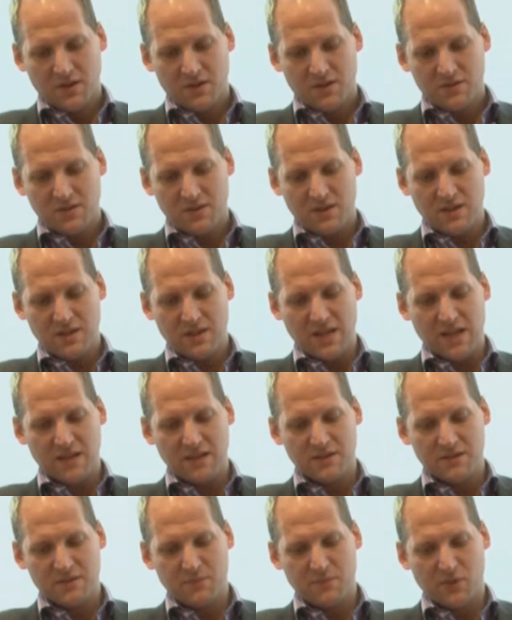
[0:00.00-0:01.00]
Do you think the
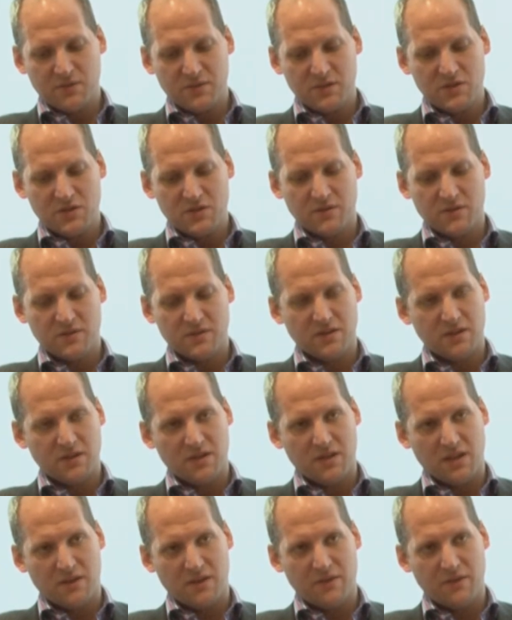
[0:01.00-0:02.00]
Allianz bond insurance
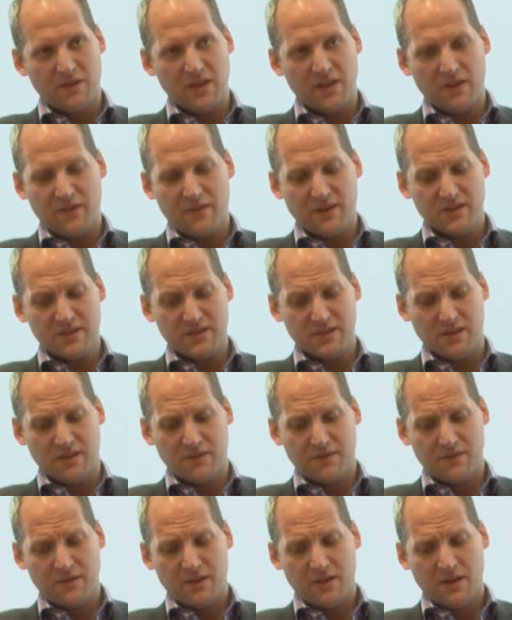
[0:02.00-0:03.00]
idea for the EFSF
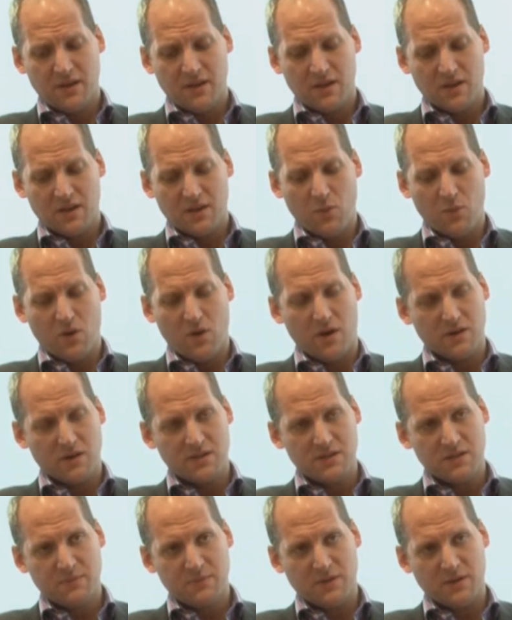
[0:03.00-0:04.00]
can work
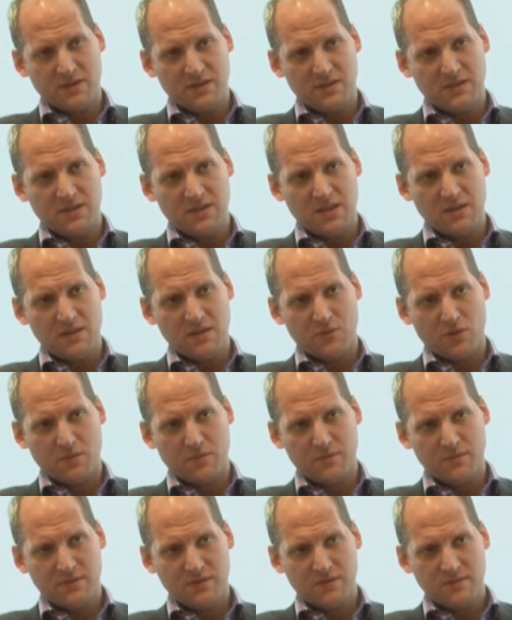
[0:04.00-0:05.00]
despite its teething
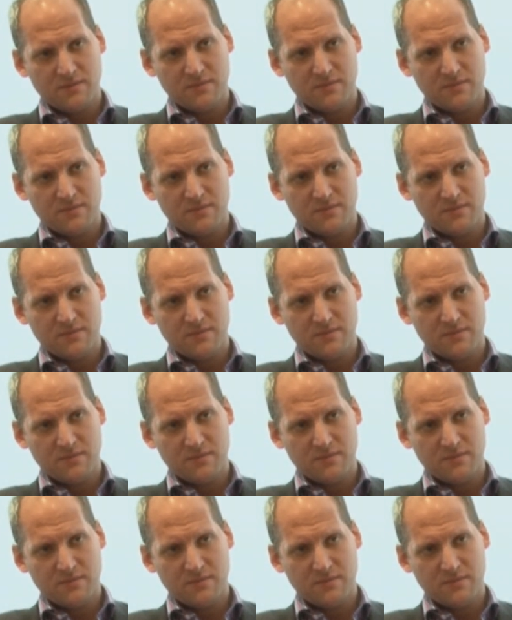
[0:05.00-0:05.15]
problems?